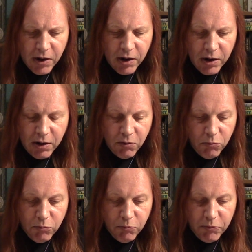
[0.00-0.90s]

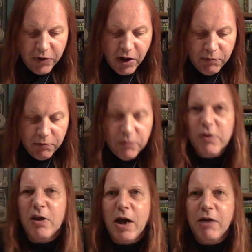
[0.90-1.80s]
um, you know
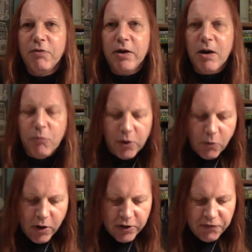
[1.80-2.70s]
how their
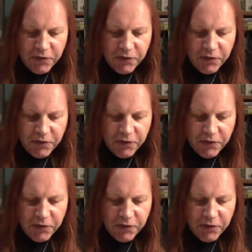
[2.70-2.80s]
numbering works,